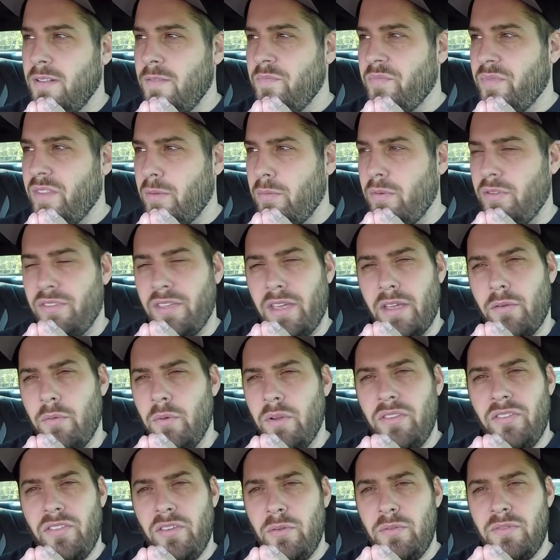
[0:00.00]
Everybody's like,
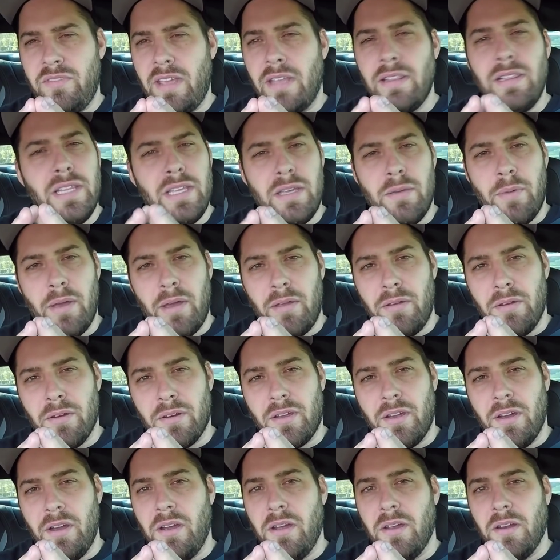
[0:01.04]
what's so deadly about your
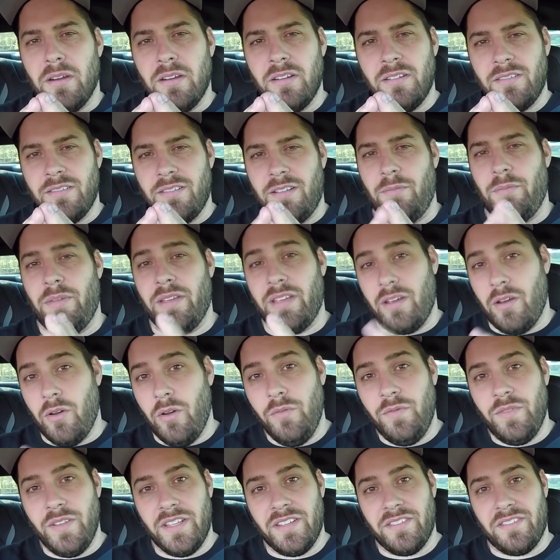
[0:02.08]
car? I'm like,
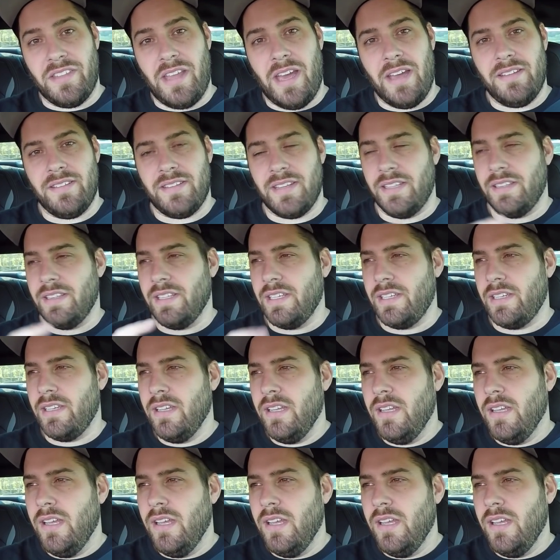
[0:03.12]
hopefully it's not deadly.